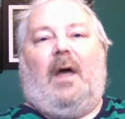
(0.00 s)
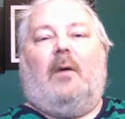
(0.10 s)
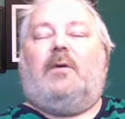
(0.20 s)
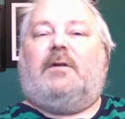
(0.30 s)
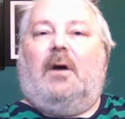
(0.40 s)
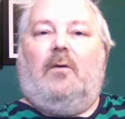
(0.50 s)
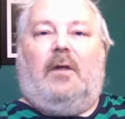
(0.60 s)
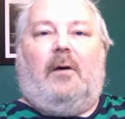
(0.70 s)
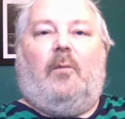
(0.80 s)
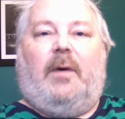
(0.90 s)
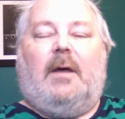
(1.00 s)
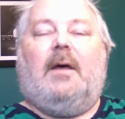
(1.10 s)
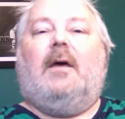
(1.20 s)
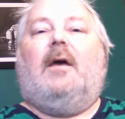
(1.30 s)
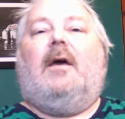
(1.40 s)
I would doubt they'll
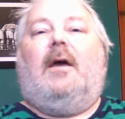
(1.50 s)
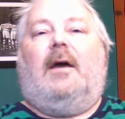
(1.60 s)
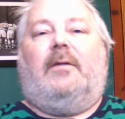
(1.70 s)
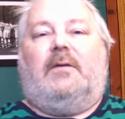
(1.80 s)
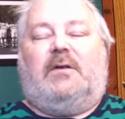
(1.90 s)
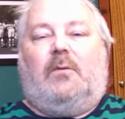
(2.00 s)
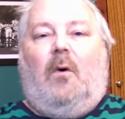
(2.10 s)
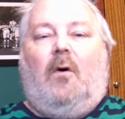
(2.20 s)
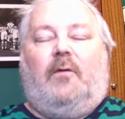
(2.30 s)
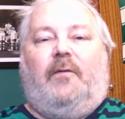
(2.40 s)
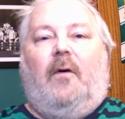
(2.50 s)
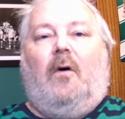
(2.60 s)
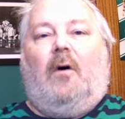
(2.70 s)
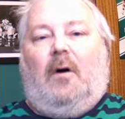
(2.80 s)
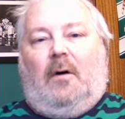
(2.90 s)
be in the squad
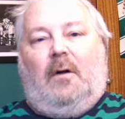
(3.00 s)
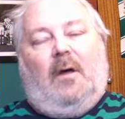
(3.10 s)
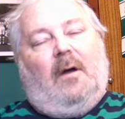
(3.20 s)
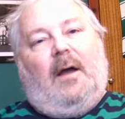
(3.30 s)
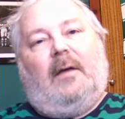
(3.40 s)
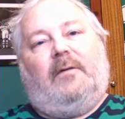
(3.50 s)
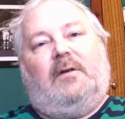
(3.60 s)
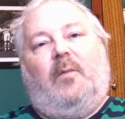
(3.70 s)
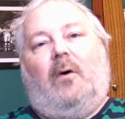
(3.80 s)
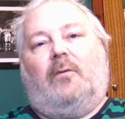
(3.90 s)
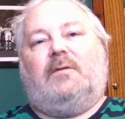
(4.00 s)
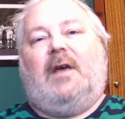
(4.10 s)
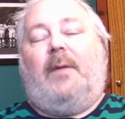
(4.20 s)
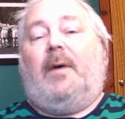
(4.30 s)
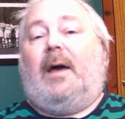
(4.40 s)
for tomorrow's
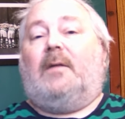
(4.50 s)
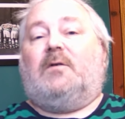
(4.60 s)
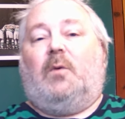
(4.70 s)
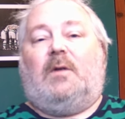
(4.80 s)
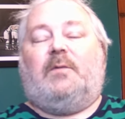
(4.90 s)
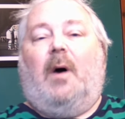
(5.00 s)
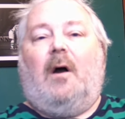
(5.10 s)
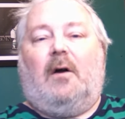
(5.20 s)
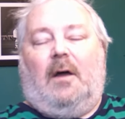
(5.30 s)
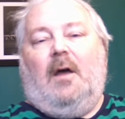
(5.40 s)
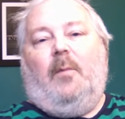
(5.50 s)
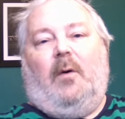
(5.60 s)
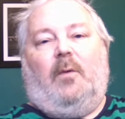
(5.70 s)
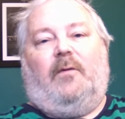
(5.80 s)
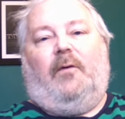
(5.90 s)
game against Queen's Park,
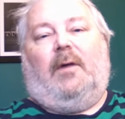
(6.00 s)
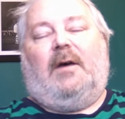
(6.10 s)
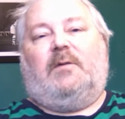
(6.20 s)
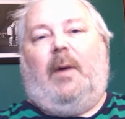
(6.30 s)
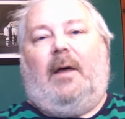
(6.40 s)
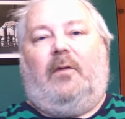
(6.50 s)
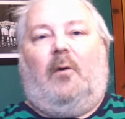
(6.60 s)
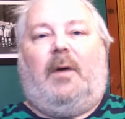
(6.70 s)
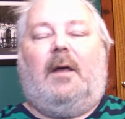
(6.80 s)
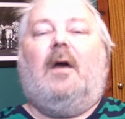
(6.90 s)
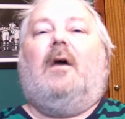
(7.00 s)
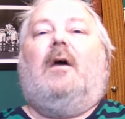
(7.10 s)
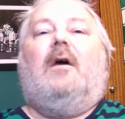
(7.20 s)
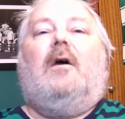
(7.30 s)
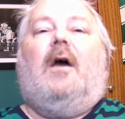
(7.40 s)
but would fully expect they'll be
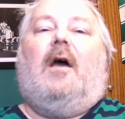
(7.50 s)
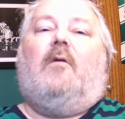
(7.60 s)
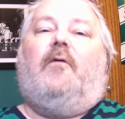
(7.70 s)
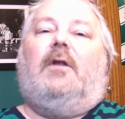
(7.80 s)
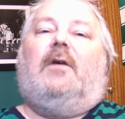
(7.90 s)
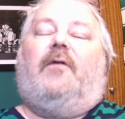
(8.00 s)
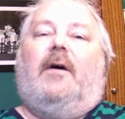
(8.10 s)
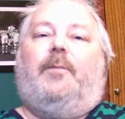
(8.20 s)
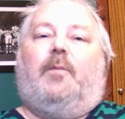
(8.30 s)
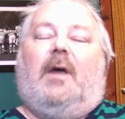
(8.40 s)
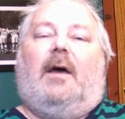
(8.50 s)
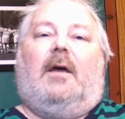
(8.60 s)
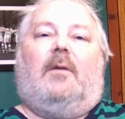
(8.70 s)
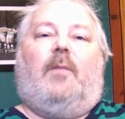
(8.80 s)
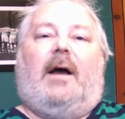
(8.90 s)
fully fit
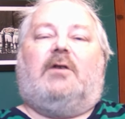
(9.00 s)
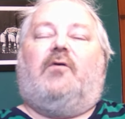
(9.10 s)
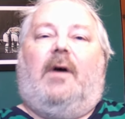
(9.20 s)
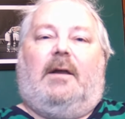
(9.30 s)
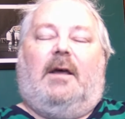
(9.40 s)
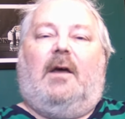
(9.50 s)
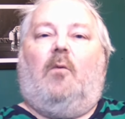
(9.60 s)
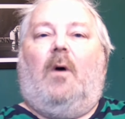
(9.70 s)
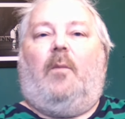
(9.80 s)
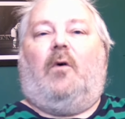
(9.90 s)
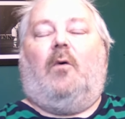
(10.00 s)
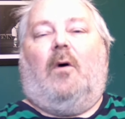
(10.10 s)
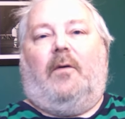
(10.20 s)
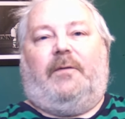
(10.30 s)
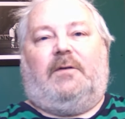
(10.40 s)
and match ready when we go
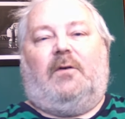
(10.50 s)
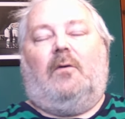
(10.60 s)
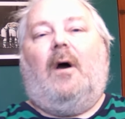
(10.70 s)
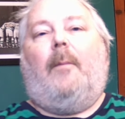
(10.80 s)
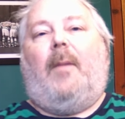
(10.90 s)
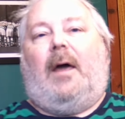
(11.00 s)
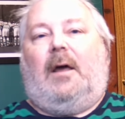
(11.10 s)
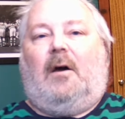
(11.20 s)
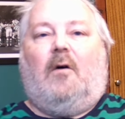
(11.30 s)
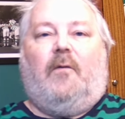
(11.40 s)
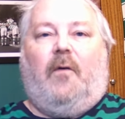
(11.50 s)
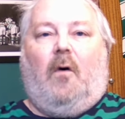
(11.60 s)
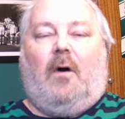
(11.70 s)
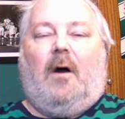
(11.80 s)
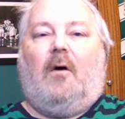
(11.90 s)
off to America
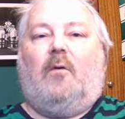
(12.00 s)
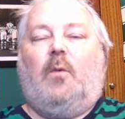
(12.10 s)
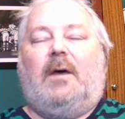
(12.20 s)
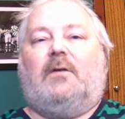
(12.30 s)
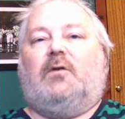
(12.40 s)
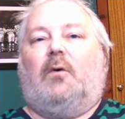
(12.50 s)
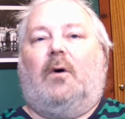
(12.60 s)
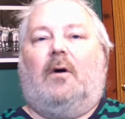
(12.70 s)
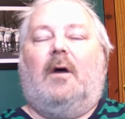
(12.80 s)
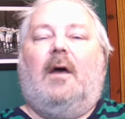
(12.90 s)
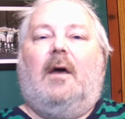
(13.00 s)
for our wee tour